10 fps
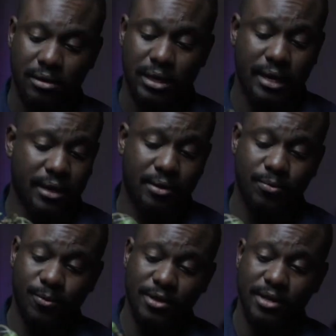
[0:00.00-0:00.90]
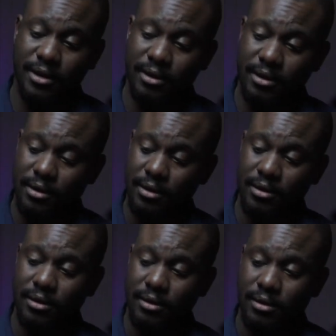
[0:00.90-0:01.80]
Like, what the heck?
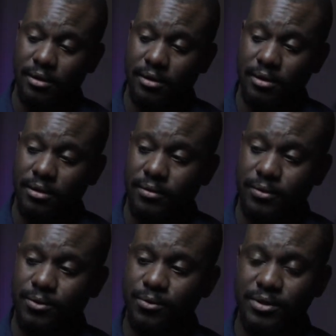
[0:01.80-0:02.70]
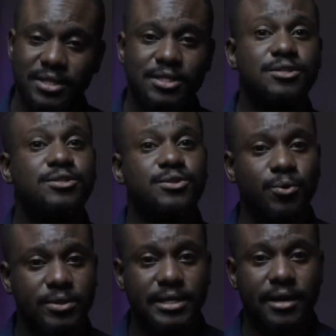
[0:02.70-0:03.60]
You know, this is
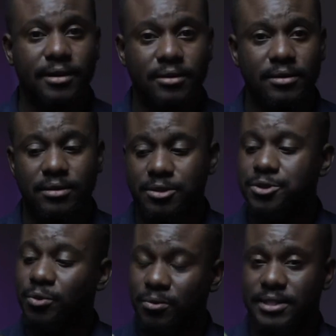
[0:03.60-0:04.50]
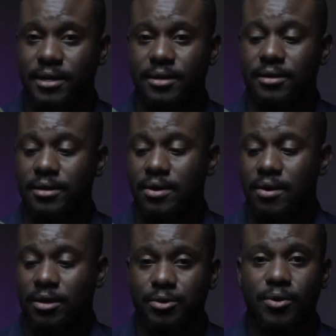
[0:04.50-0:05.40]
so sad, so sad.
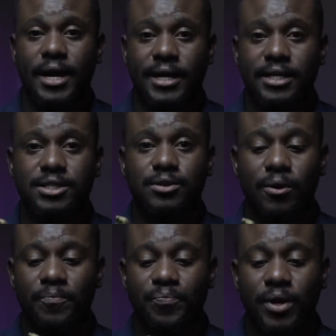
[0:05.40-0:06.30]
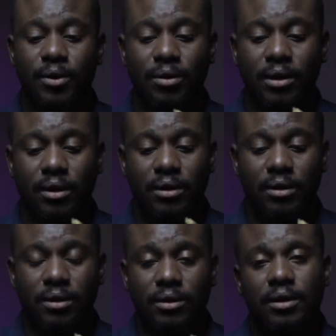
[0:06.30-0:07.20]
You know, and I saw,
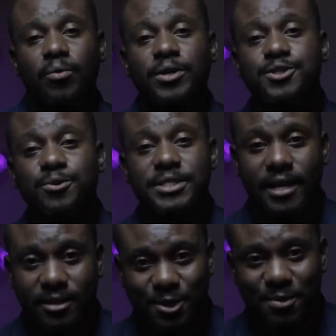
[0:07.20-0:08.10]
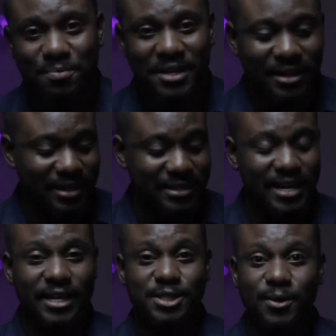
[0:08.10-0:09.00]
what's so sad to me is
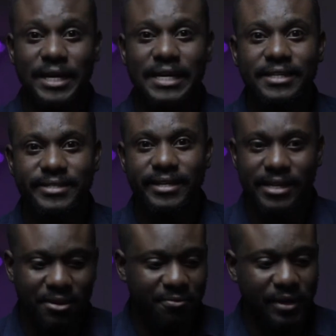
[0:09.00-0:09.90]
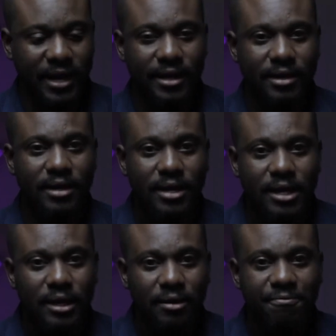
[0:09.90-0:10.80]
I saw each leaf like
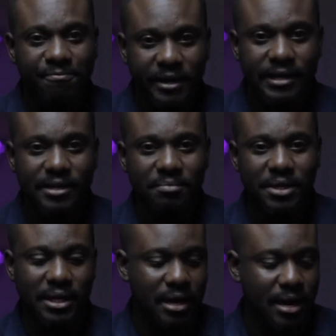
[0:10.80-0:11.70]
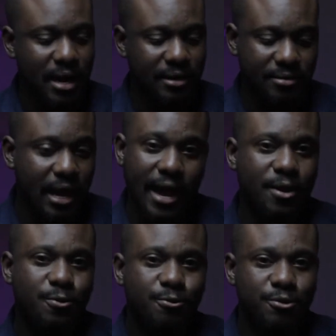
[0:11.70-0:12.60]
failing me, and I
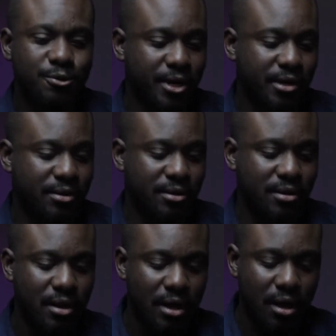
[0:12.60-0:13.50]
couldn't do anything.